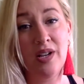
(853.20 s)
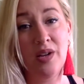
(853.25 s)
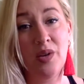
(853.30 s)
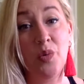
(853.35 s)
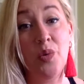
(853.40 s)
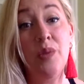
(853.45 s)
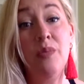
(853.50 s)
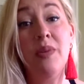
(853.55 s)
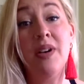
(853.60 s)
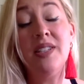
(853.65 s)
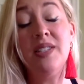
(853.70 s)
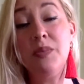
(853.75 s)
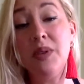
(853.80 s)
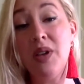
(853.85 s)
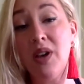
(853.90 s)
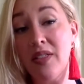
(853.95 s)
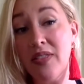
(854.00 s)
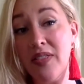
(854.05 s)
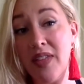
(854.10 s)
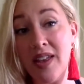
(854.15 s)
We must be
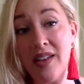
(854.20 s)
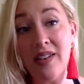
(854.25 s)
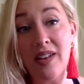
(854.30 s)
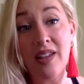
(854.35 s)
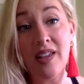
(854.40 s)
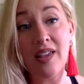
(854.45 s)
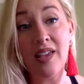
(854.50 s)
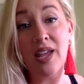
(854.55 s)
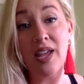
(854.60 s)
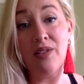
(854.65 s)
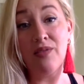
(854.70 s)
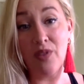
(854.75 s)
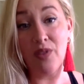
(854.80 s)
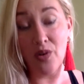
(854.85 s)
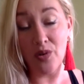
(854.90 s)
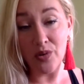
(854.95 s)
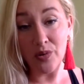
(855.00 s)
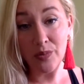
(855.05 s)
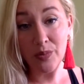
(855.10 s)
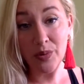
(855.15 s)
authentic and
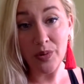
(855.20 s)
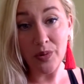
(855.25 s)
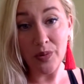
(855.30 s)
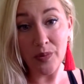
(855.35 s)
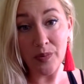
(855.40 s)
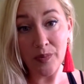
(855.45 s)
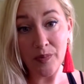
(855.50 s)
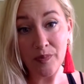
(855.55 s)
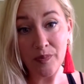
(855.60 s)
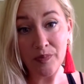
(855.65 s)
vulnerable.